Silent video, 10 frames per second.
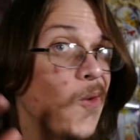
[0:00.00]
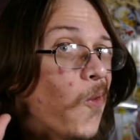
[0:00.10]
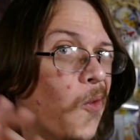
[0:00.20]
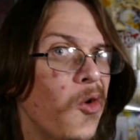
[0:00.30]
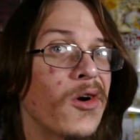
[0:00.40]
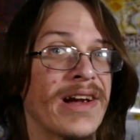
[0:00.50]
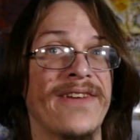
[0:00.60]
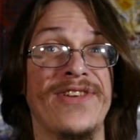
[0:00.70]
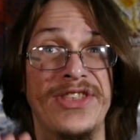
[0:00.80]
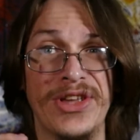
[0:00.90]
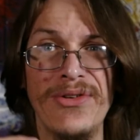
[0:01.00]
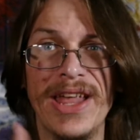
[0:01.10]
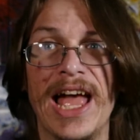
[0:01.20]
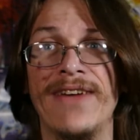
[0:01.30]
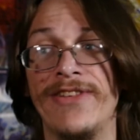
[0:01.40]
Or, if you don't
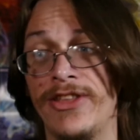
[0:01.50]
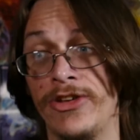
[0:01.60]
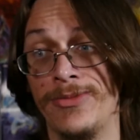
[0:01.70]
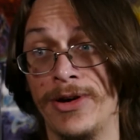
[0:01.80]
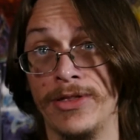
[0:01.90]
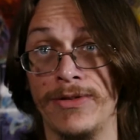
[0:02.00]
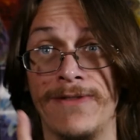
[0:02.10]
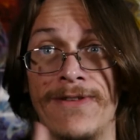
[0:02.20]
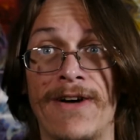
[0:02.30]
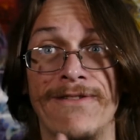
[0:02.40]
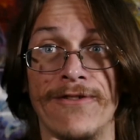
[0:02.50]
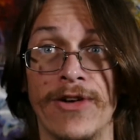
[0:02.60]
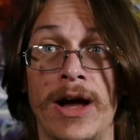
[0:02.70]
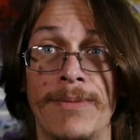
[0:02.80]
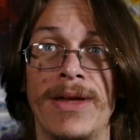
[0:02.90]
have a Digimon to evolve
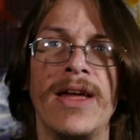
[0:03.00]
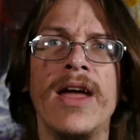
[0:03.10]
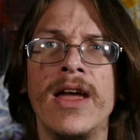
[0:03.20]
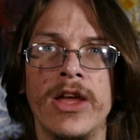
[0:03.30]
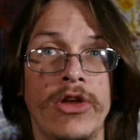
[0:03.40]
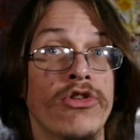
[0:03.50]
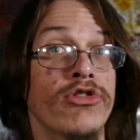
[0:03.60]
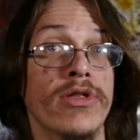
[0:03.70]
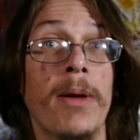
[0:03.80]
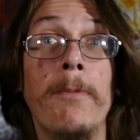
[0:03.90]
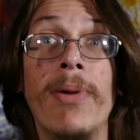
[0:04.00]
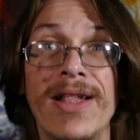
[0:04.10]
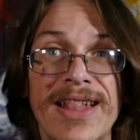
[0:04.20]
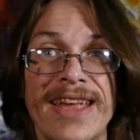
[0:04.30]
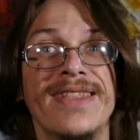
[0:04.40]
from, you can just
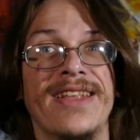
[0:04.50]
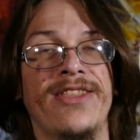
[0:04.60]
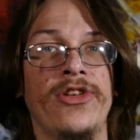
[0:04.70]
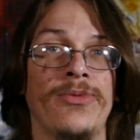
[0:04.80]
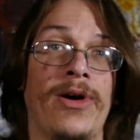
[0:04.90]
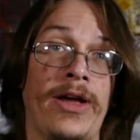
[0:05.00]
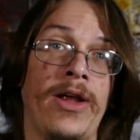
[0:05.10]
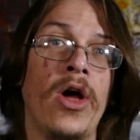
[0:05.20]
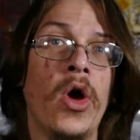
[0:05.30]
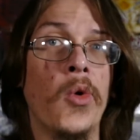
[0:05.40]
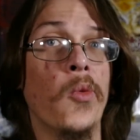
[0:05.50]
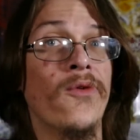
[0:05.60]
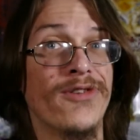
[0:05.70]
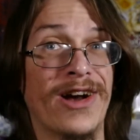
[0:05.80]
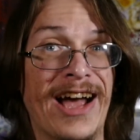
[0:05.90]
play that Digimon
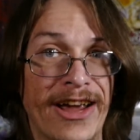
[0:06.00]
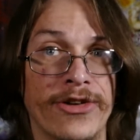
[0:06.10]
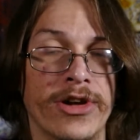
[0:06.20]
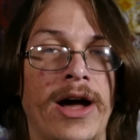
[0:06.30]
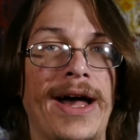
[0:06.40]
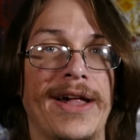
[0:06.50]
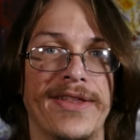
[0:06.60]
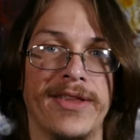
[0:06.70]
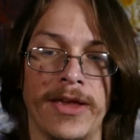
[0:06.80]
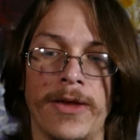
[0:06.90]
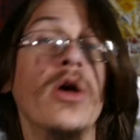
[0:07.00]
for a higher cost.